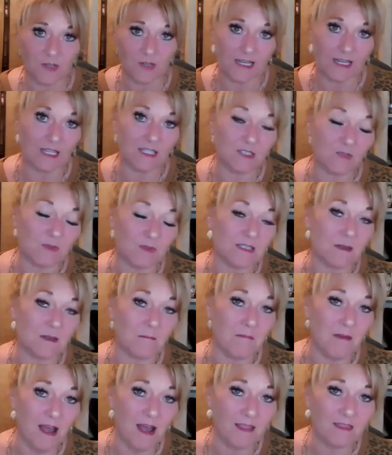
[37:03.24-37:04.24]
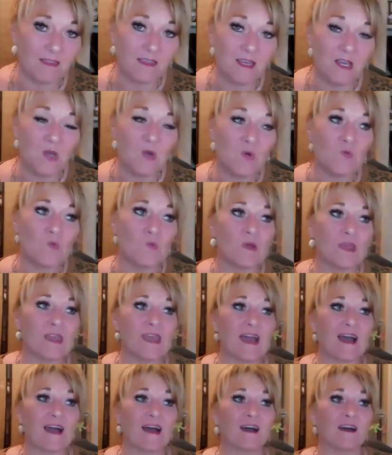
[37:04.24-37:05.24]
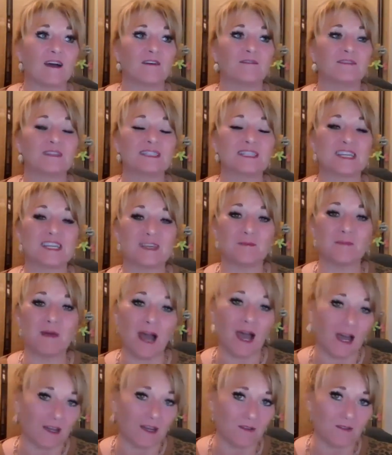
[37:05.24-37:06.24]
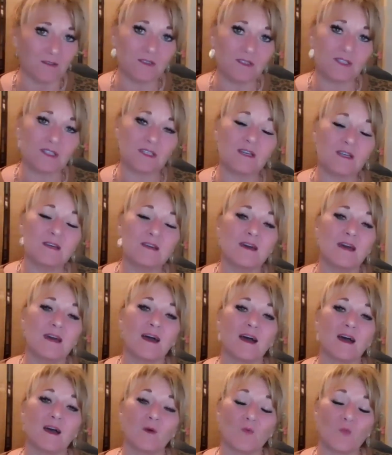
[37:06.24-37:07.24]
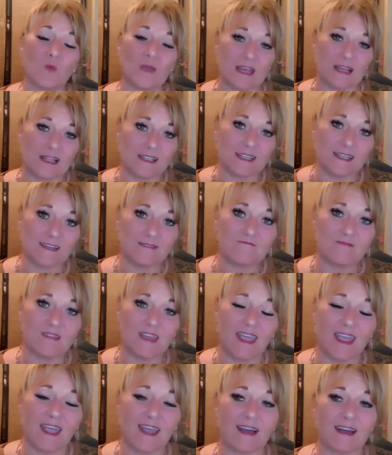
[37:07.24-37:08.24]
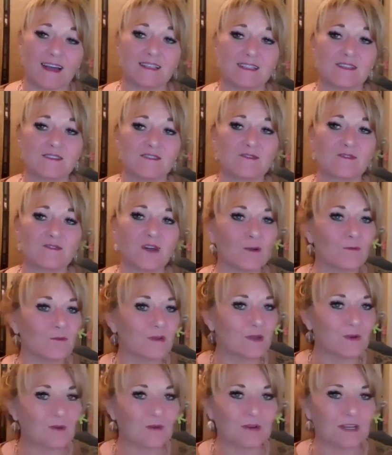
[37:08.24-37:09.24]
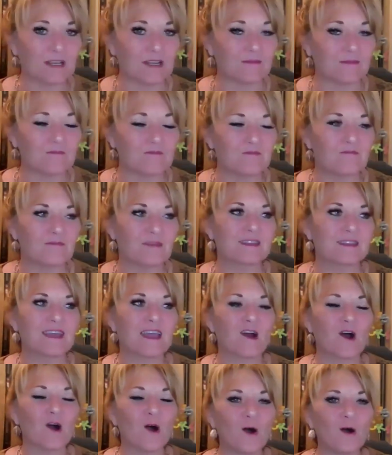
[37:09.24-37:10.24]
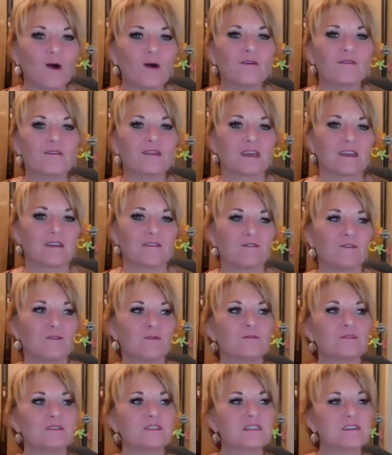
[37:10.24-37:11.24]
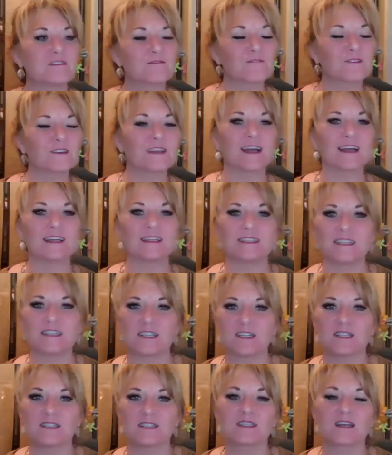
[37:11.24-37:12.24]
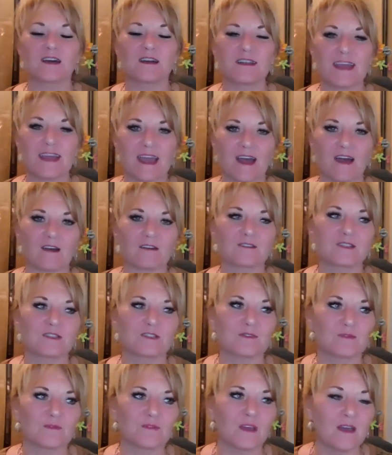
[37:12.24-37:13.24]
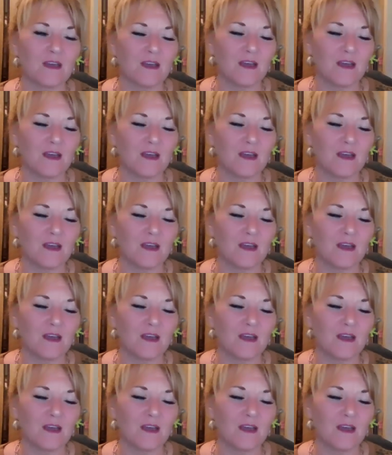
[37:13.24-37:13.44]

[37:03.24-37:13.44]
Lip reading: trainings once a month. We have team huddles weekly, and they're all recorded, but they all give you different ideas on how to